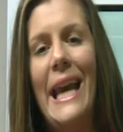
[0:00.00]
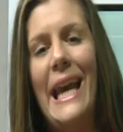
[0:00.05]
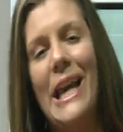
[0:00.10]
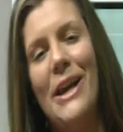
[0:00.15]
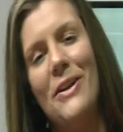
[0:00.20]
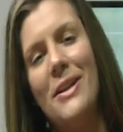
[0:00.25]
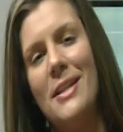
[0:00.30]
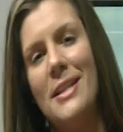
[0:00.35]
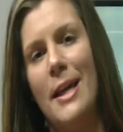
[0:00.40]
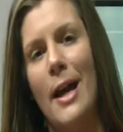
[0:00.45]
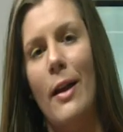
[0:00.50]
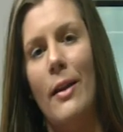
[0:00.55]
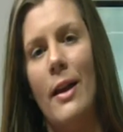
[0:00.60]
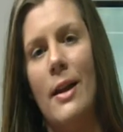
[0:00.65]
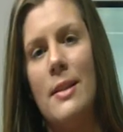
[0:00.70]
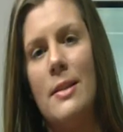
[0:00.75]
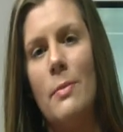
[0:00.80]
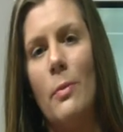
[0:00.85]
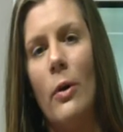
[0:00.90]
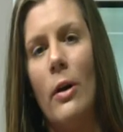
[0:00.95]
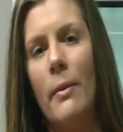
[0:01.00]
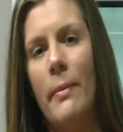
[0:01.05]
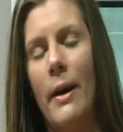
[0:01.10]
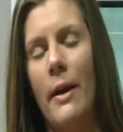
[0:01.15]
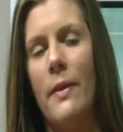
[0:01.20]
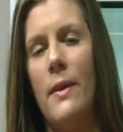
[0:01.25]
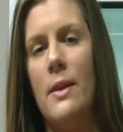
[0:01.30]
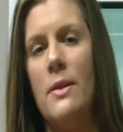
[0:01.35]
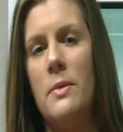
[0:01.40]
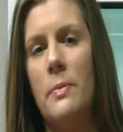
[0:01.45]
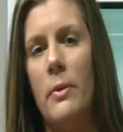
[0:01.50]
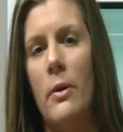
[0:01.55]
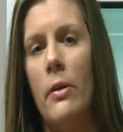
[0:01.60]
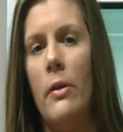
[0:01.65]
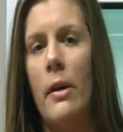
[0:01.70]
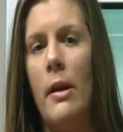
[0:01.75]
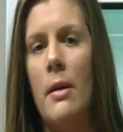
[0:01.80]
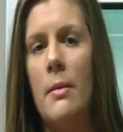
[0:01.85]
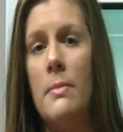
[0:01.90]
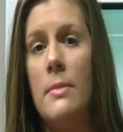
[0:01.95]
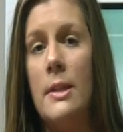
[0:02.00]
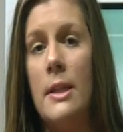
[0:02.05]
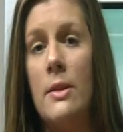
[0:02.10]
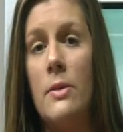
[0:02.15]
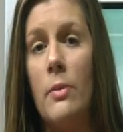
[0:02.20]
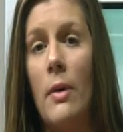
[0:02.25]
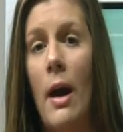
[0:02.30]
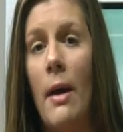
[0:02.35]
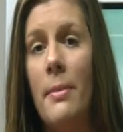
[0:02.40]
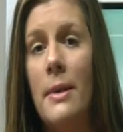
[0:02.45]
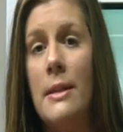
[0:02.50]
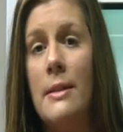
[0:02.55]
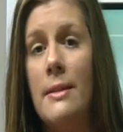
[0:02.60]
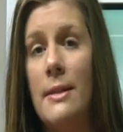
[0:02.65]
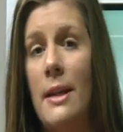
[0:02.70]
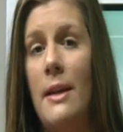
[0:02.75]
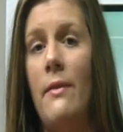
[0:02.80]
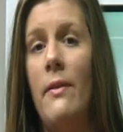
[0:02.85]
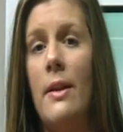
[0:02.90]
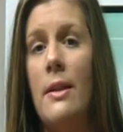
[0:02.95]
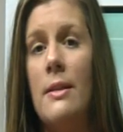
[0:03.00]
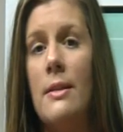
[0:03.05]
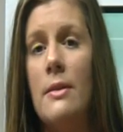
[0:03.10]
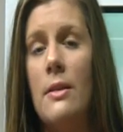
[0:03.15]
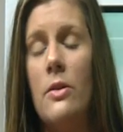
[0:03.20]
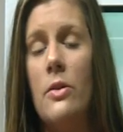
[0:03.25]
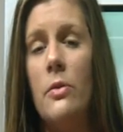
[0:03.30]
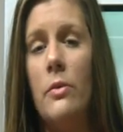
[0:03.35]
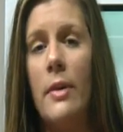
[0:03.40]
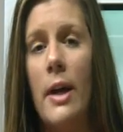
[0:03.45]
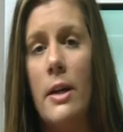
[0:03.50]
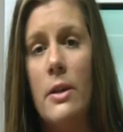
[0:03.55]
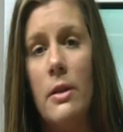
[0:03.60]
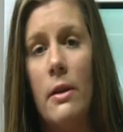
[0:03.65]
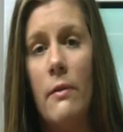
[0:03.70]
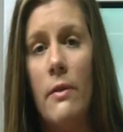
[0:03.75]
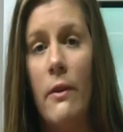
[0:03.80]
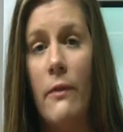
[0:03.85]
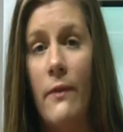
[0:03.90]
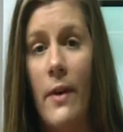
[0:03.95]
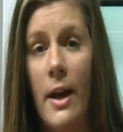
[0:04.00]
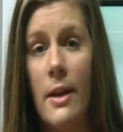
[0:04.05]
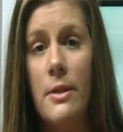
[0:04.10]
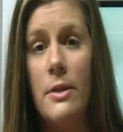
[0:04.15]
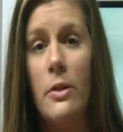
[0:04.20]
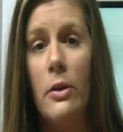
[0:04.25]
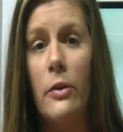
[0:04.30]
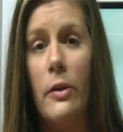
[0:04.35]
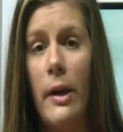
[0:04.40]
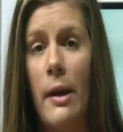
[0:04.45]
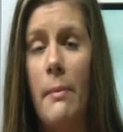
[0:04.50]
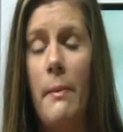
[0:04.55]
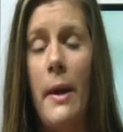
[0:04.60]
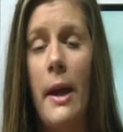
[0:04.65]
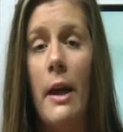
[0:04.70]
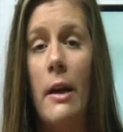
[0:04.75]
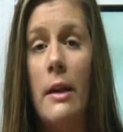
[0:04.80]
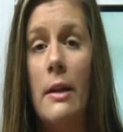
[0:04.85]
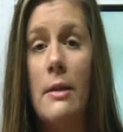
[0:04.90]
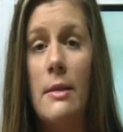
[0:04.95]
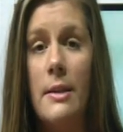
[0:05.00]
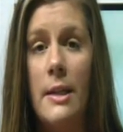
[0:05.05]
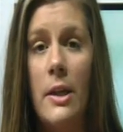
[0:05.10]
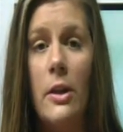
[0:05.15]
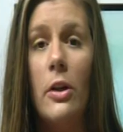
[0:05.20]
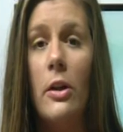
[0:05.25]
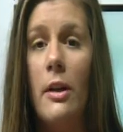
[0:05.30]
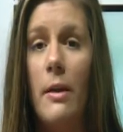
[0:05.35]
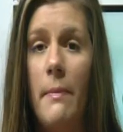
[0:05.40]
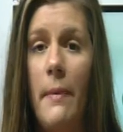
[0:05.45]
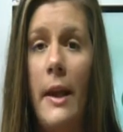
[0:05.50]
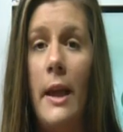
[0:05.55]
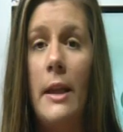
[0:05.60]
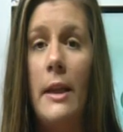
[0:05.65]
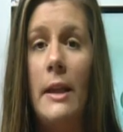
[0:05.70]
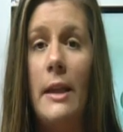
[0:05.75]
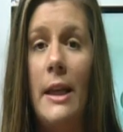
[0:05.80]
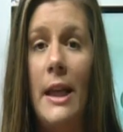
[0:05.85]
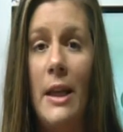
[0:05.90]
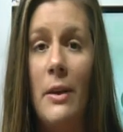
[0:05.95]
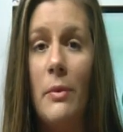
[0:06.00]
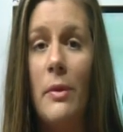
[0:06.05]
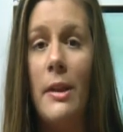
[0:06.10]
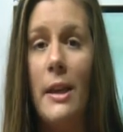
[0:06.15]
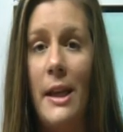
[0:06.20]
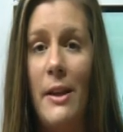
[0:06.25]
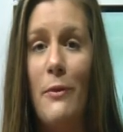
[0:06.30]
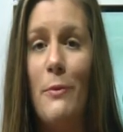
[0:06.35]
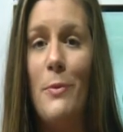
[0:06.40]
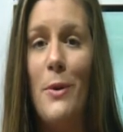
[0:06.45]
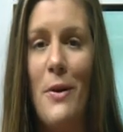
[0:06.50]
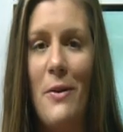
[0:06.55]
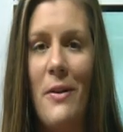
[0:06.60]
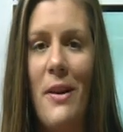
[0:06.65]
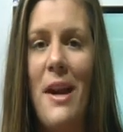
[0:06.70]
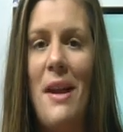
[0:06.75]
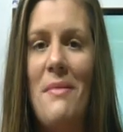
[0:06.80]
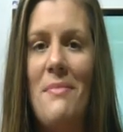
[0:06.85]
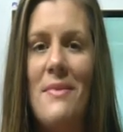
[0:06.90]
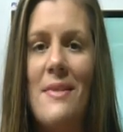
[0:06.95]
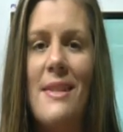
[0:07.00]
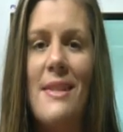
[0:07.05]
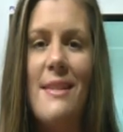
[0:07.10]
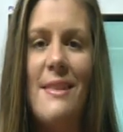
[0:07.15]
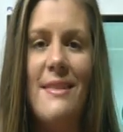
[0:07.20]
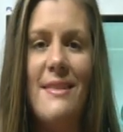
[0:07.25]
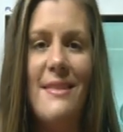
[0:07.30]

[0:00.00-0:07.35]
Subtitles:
Here to tell us more about these programs is Robin Stevens, Director of the Foster Grandparent, Senior Companion, and Relief Programs.